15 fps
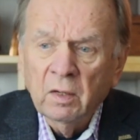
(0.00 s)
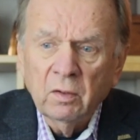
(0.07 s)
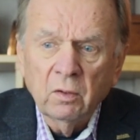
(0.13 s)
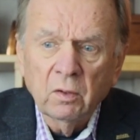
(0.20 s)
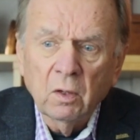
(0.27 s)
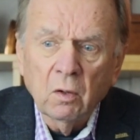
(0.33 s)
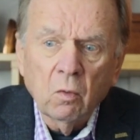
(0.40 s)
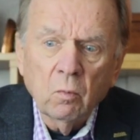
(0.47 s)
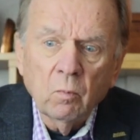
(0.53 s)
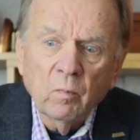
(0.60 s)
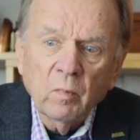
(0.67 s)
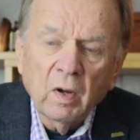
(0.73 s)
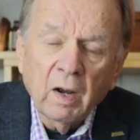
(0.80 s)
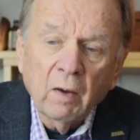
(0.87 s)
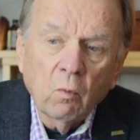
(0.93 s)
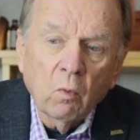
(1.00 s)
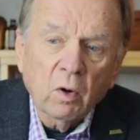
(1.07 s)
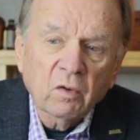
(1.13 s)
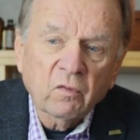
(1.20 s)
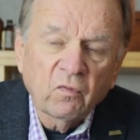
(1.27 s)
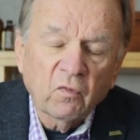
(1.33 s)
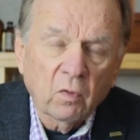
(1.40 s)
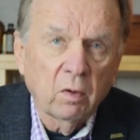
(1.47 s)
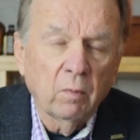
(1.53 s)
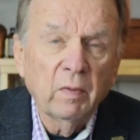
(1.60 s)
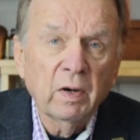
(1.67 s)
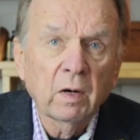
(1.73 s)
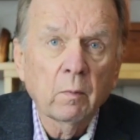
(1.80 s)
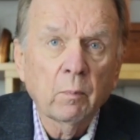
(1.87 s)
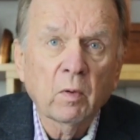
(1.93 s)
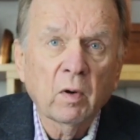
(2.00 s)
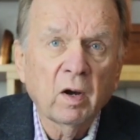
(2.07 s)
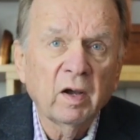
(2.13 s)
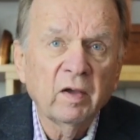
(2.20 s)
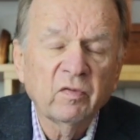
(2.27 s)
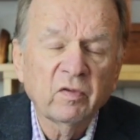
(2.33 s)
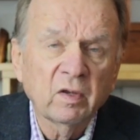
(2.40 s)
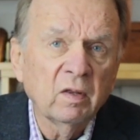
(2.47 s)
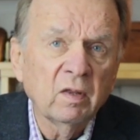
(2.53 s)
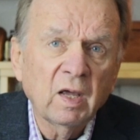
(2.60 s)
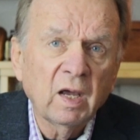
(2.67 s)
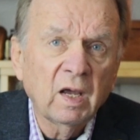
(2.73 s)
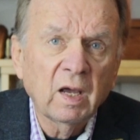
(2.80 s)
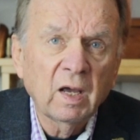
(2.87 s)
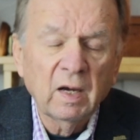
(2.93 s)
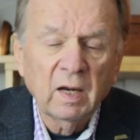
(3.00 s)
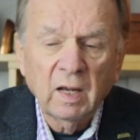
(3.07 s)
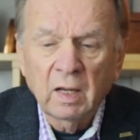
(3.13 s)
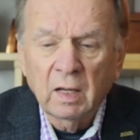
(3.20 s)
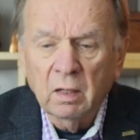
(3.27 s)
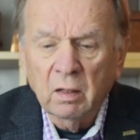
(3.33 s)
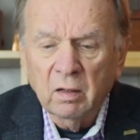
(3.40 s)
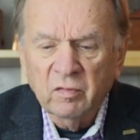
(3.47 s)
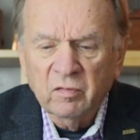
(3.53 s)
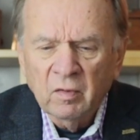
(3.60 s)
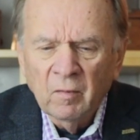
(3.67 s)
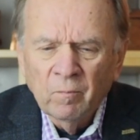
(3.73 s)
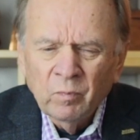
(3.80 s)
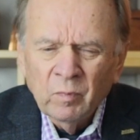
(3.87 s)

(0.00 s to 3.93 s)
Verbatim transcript: you know, I worked for Ameriprise, and they had analysts,